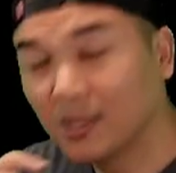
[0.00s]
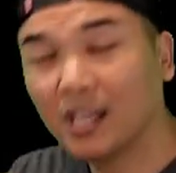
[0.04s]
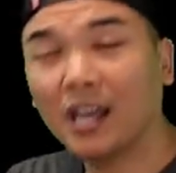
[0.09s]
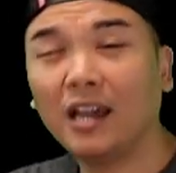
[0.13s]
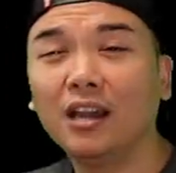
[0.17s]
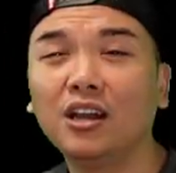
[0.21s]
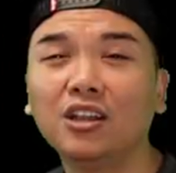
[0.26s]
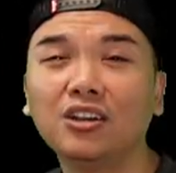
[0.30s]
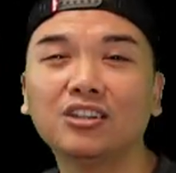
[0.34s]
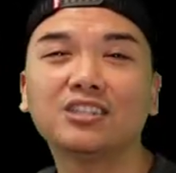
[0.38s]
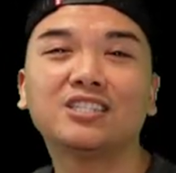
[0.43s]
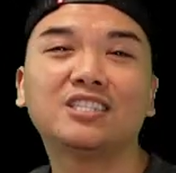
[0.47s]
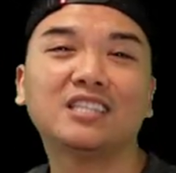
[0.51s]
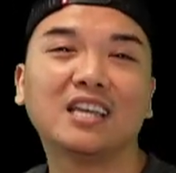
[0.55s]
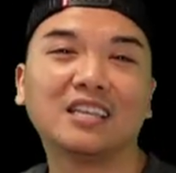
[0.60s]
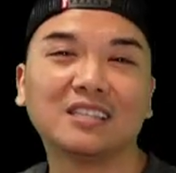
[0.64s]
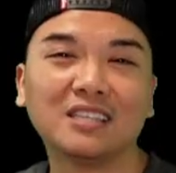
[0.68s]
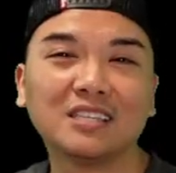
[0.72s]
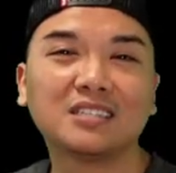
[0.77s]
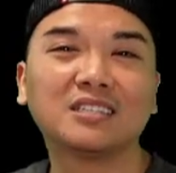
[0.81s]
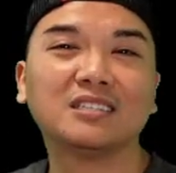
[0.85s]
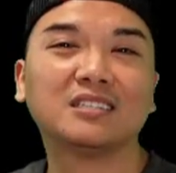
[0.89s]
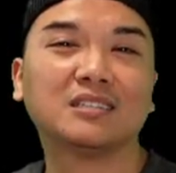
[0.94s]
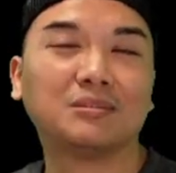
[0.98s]
I understand
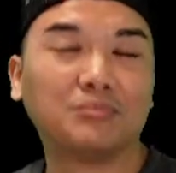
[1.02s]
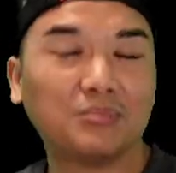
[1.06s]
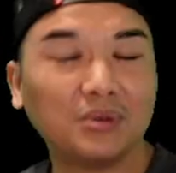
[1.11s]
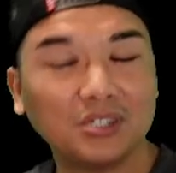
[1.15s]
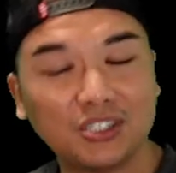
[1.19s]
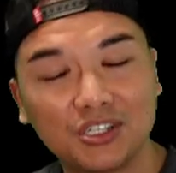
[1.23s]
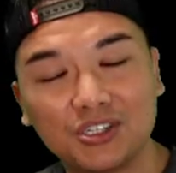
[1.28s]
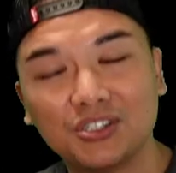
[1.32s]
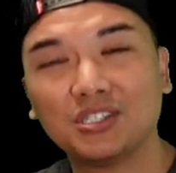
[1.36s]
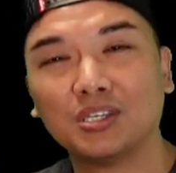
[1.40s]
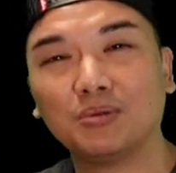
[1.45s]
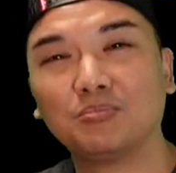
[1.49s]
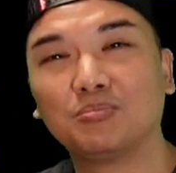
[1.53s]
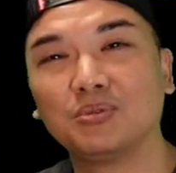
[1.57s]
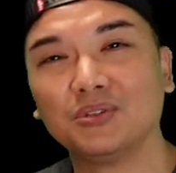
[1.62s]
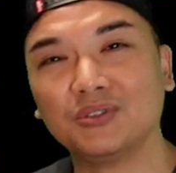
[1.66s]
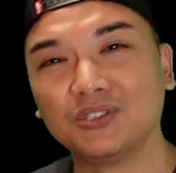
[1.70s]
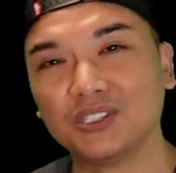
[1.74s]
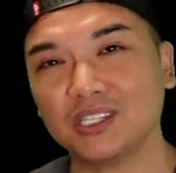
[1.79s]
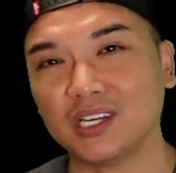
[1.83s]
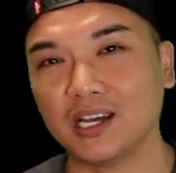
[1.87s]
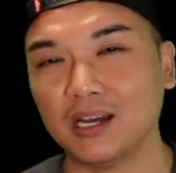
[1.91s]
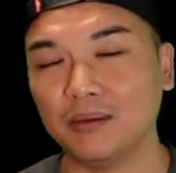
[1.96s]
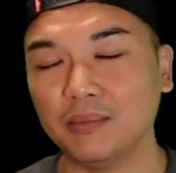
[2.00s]
this is a much simpler
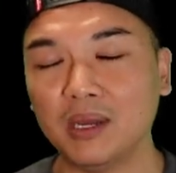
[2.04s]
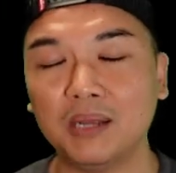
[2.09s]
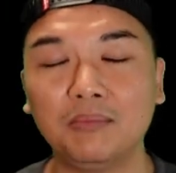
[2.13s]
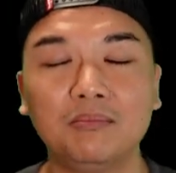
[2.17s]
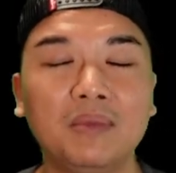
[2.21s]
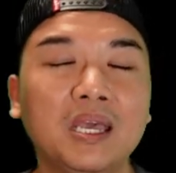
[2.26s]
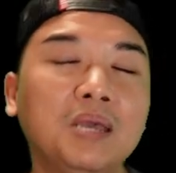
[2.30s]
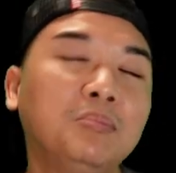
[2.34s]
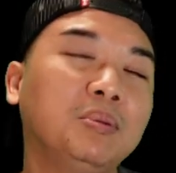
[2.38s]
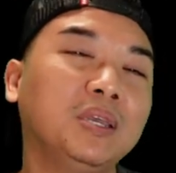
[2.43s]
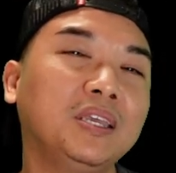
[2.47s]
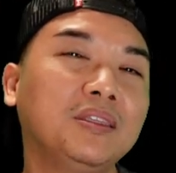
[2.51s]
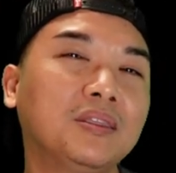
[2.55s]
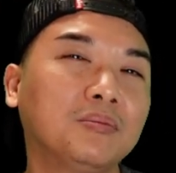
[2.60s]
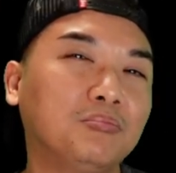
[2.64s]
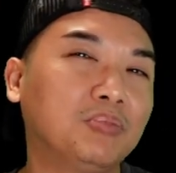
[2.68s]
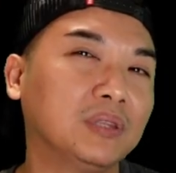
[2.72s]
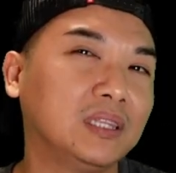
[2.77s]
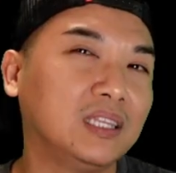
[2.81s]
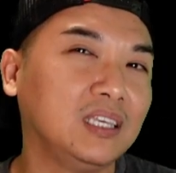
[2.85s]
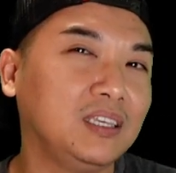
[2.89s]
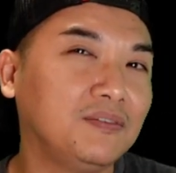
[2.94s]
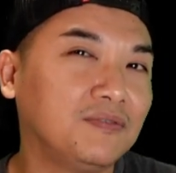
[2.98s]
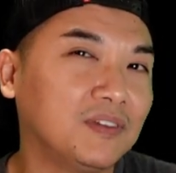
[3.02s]
time, and maybe the
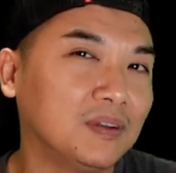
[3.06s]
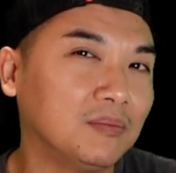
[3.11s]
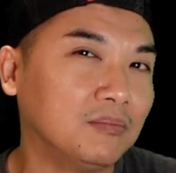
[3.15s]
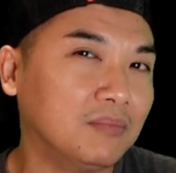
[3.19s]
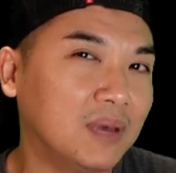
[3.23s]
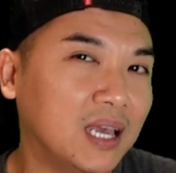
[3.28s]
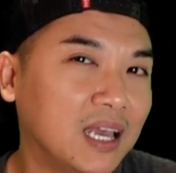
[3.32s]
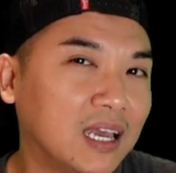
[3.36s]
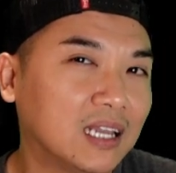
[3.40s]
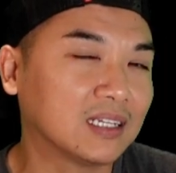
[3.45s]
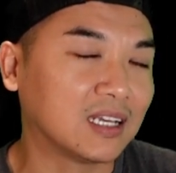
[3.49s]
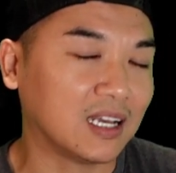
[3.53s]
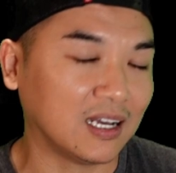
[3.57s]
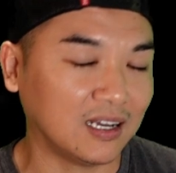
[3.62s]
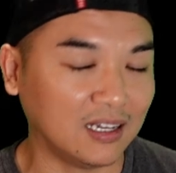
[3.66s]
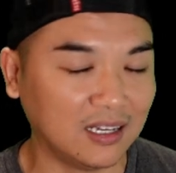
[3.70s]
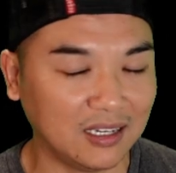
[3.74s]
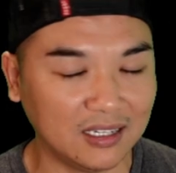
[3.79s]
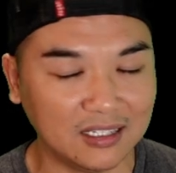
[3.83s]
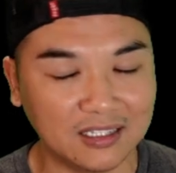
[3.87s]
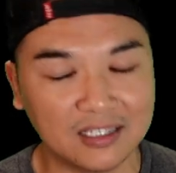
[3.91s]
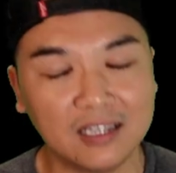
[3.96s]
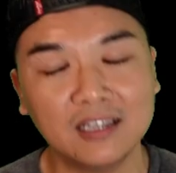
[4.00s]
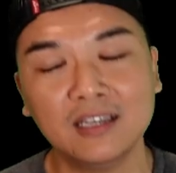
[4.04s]
belief in
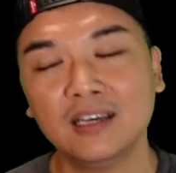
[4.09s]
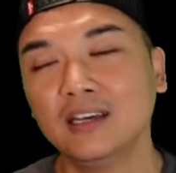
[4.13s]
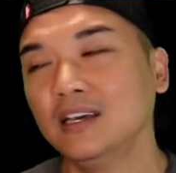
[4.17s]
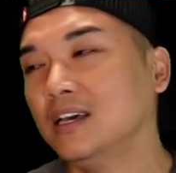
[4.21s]
mankind,